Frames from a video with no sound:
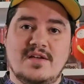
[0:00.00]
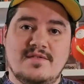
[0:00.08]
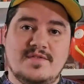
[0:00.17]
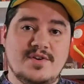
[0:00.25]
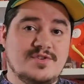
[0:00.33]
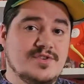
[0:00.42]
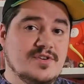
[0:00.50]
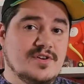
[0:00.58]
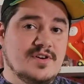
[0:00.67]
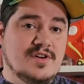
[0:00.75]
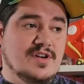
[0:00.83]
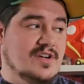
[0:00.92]

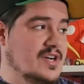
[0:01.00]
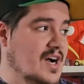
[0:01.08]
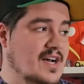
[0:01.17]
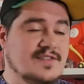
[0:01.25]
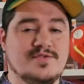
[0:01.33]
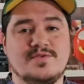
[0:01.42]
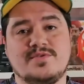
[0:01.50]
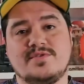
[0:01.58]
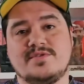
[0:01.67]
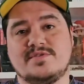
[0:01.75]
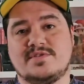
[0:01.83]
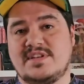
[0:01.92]
future
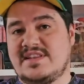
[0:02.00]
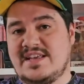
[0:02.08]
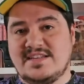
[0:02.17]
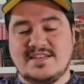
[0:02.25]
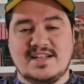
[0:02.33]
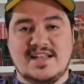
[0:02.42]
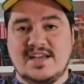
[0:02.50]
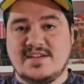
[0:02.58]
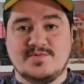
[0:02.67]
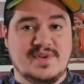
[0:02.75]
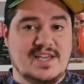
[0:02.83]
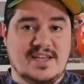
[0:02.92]
consoles and things like that, because
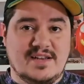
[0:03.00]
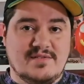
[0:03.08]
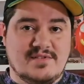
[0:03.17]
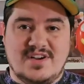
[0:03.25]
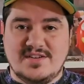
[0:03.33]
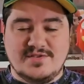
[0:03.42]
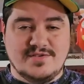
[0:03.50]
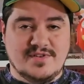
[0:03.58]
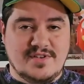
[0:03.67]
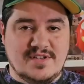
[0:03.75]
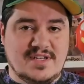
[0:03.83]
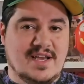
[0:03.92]
we get consoles
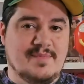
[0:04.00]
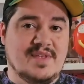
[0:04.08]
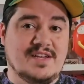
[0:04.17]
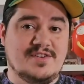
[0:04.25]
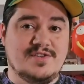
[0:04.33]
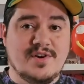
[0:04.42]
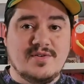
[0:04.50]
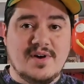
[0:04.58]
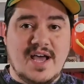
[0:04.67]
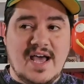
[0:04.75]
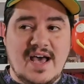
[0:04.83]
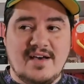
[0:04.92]
all the time that don't
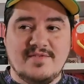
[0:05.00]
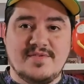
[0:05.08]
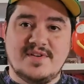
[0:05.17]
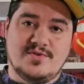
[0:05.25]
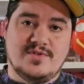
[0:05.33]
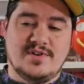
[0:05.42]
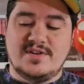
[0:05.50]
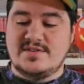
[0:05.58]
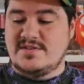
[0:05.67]
have controllers.